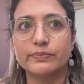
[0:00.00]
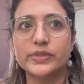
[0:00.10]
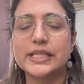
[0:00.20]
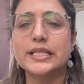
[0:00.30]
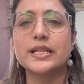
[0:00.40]

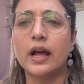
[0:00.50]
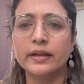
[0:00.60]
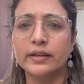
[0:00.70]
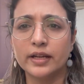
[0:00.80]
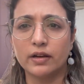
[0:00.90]

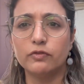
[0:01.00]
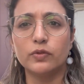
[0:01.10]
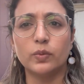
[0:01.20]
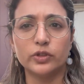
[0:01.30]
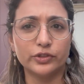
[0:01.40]
standing up
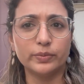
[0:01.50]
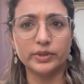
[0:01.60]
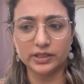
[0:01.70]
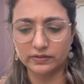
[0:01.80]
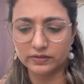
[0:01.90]
for what you
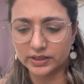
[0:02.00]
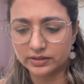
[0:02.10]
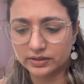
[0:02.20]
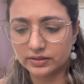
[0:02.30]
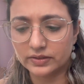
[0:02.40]
believe in,
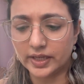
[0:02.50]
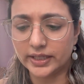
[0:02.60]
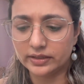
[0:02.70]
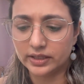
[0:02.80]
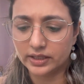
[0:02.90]
right?